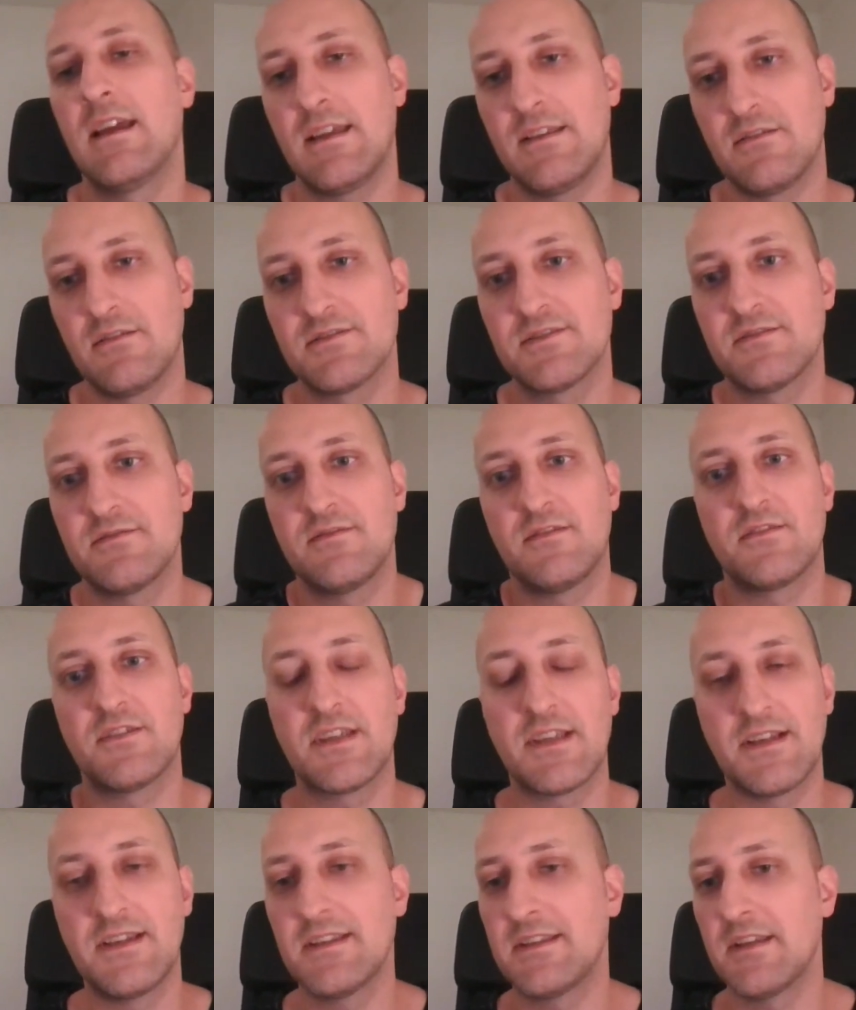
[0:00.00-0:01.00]
and also you're
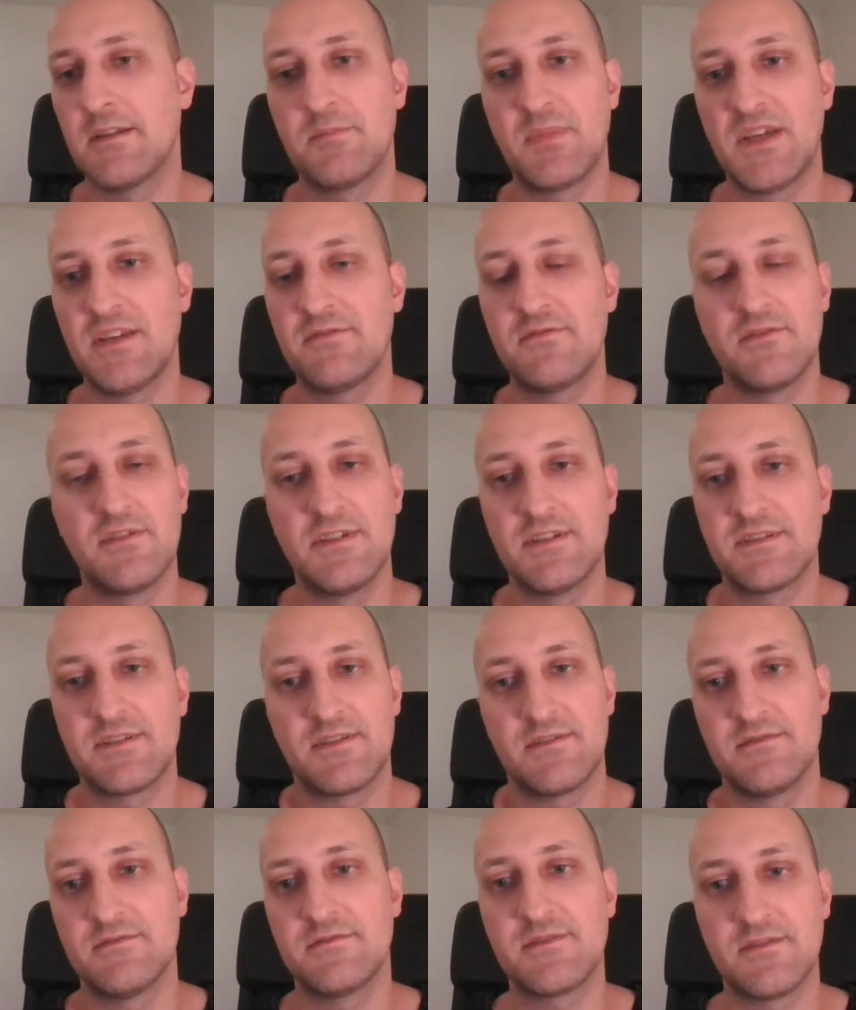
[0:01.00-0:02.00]
getting paid for it.
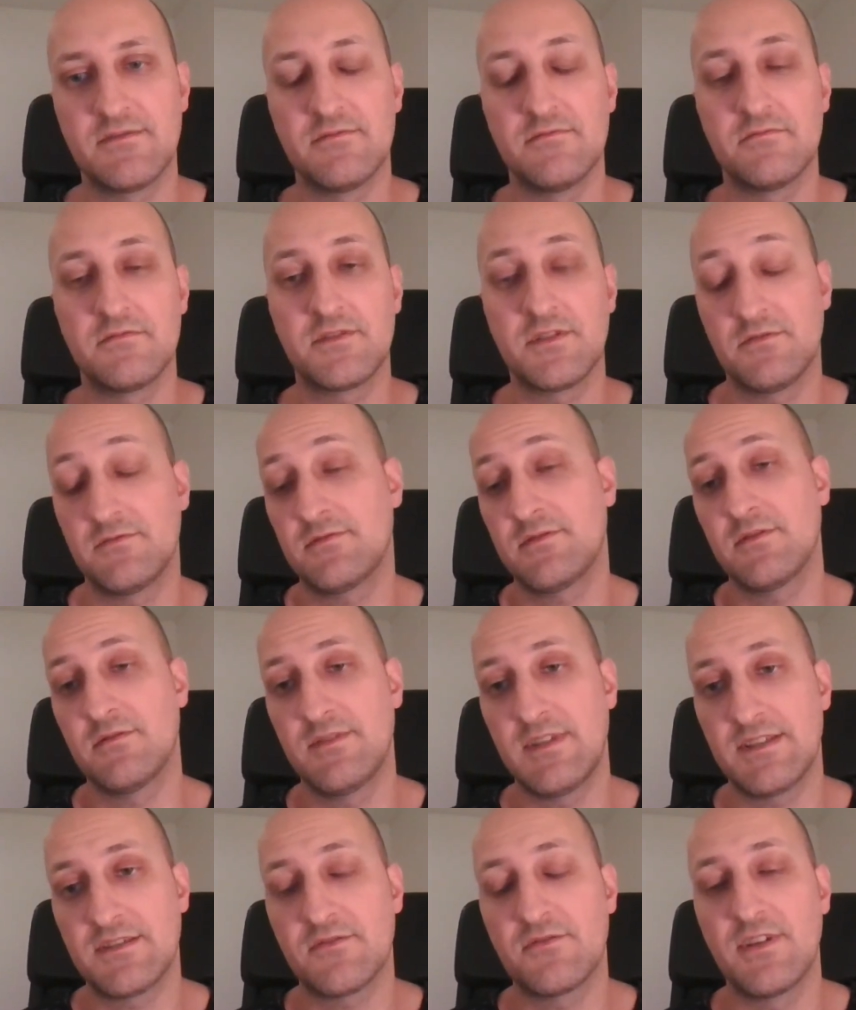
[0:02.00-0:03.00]
So that's